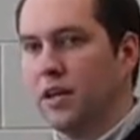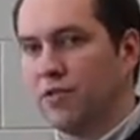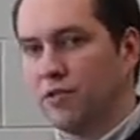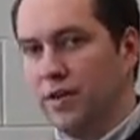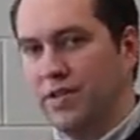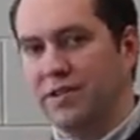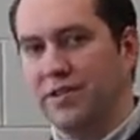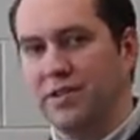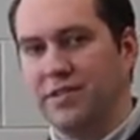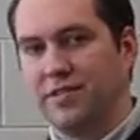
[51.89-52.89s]
For
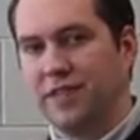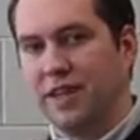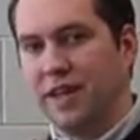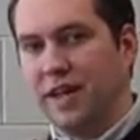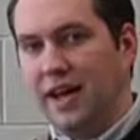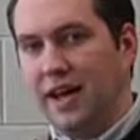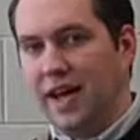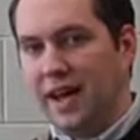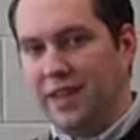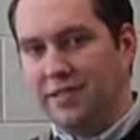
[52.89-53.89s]
instance,
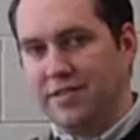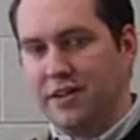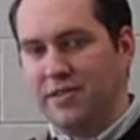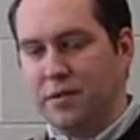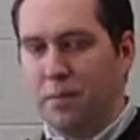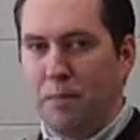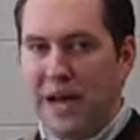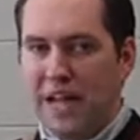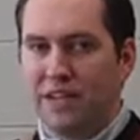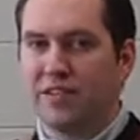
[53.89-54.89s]
assets
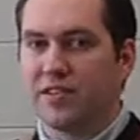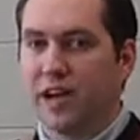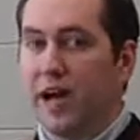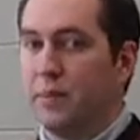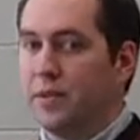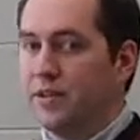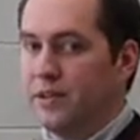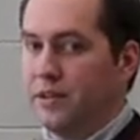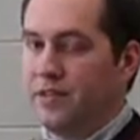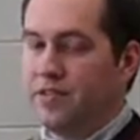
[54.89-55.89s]
minus
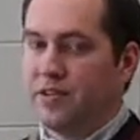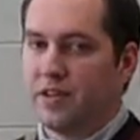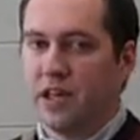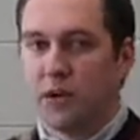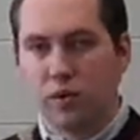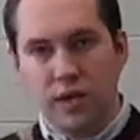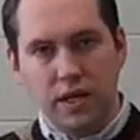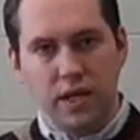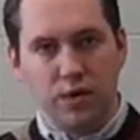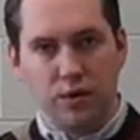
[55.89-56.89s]
liabilities would
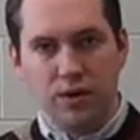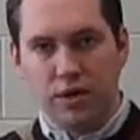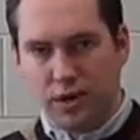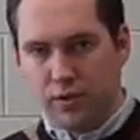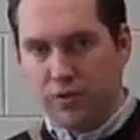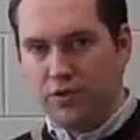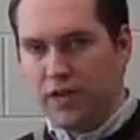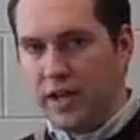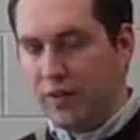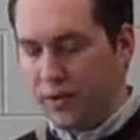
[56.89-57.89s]
equal owner's
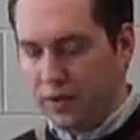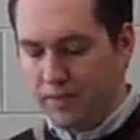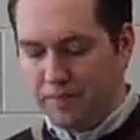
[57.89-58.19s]
equity.